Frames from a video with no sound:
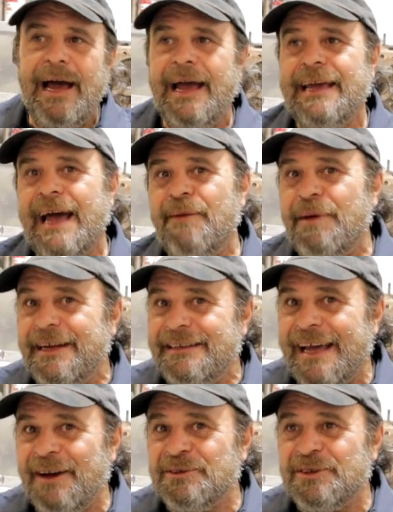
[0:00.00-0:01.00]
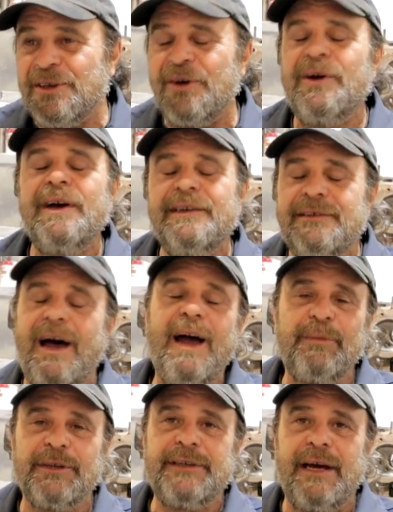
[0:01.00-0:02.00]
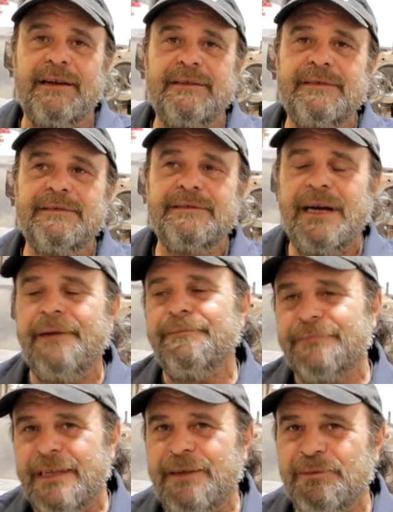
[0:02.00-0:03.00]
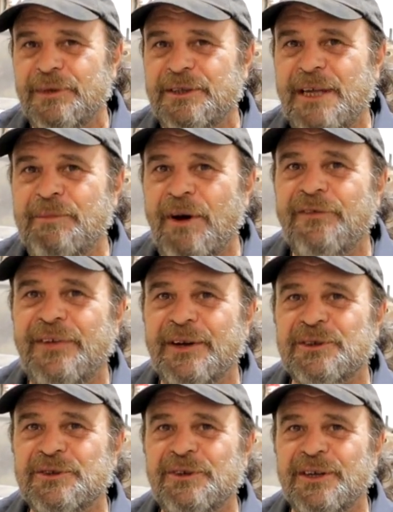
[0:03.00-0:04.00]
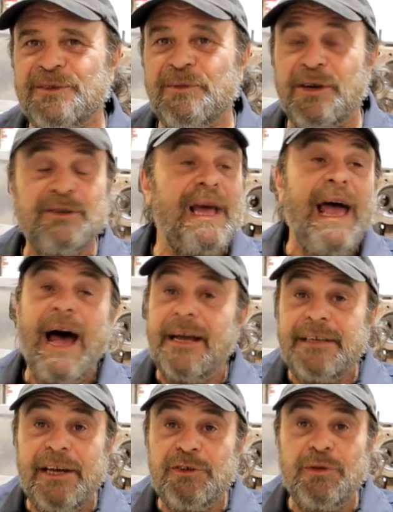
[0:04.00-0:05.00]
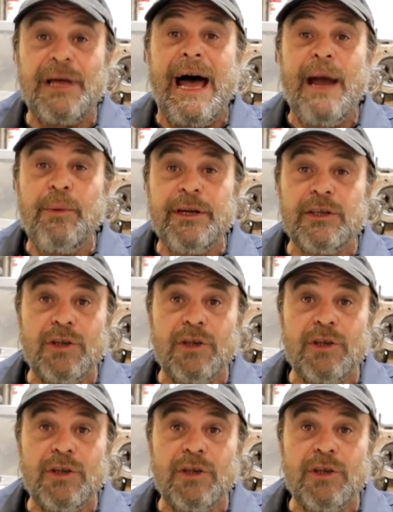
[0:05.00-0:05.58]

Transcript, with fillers: I got my doubts though. time will tell, right? Let's keep our fingers crossed, because I tell you the truth, I would